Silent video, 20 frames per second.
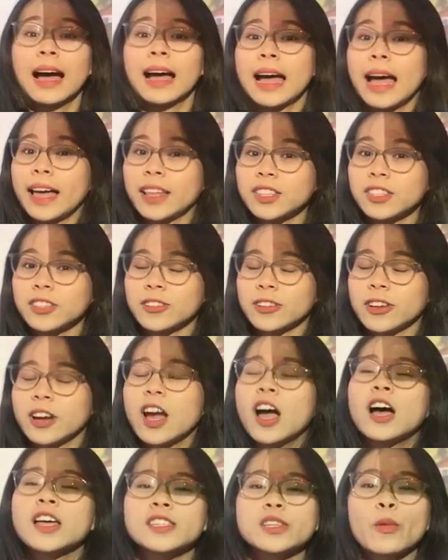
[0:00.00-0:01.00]
Answer.
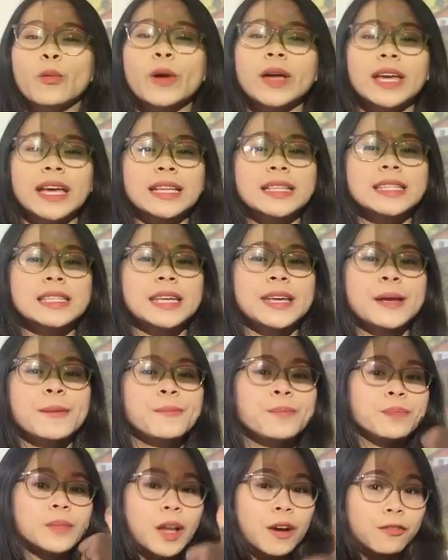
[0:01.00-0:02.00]
So we can
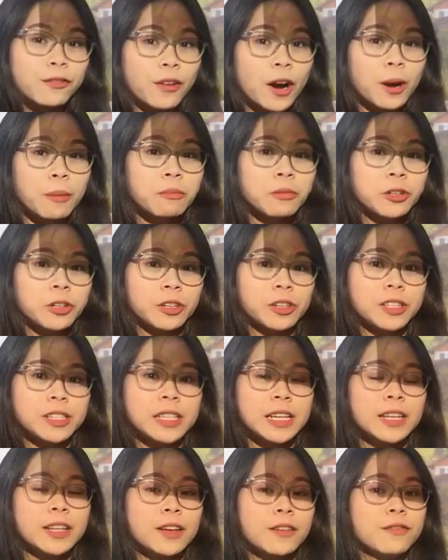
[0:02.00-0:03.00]
see farmers
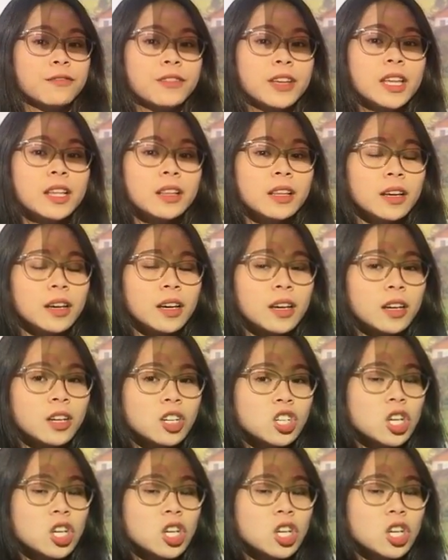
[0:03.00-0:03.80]
in the village.